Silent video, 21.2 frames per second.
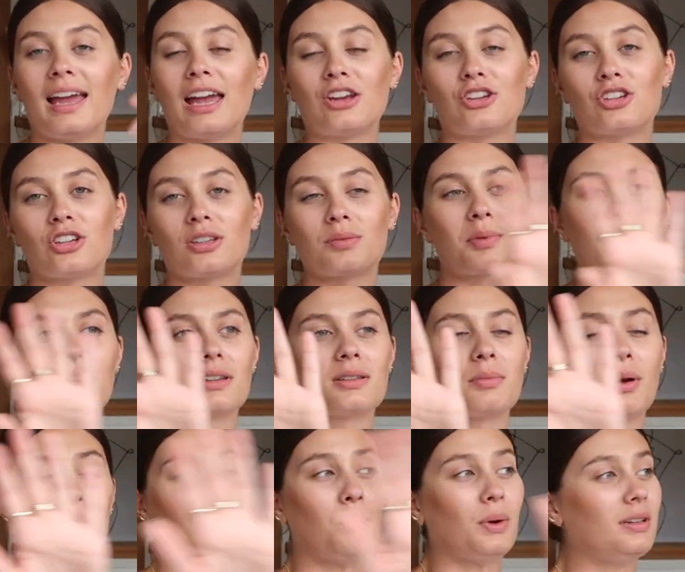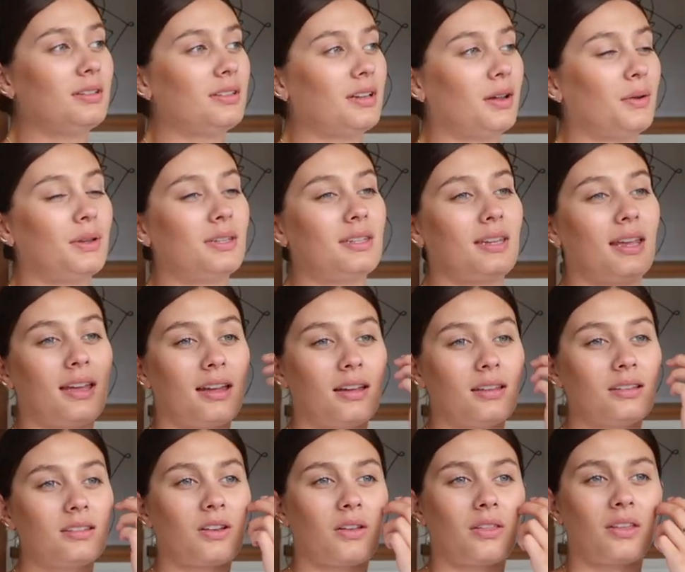it's just because my window is
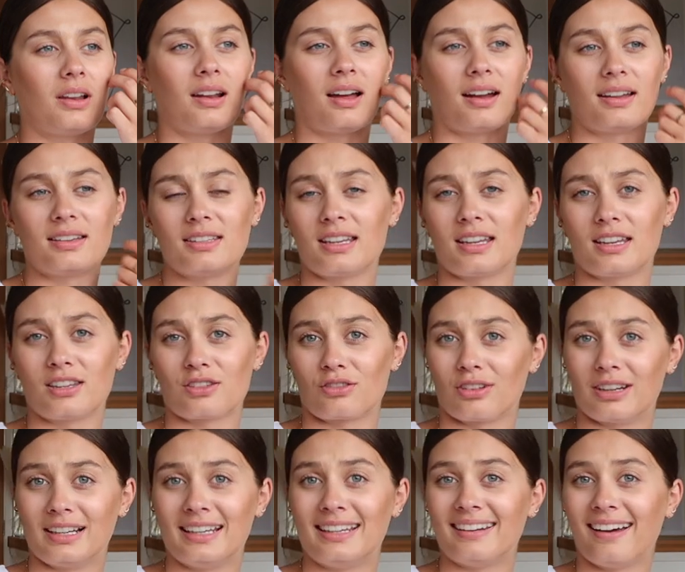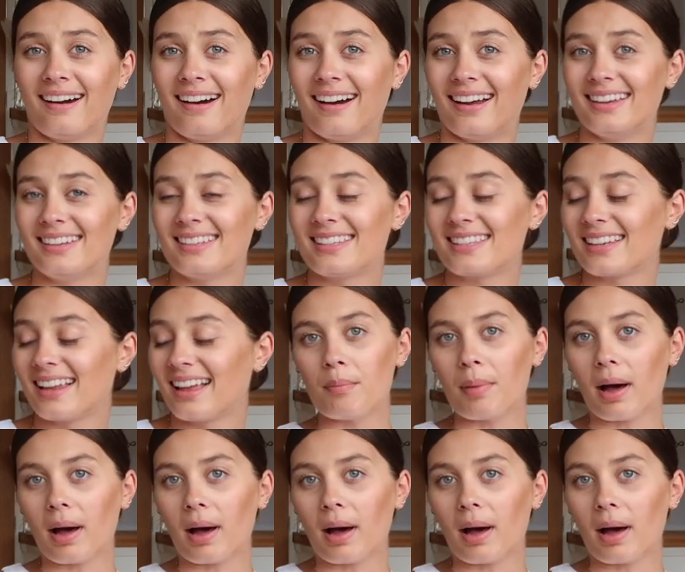here, so the lighting is really nice.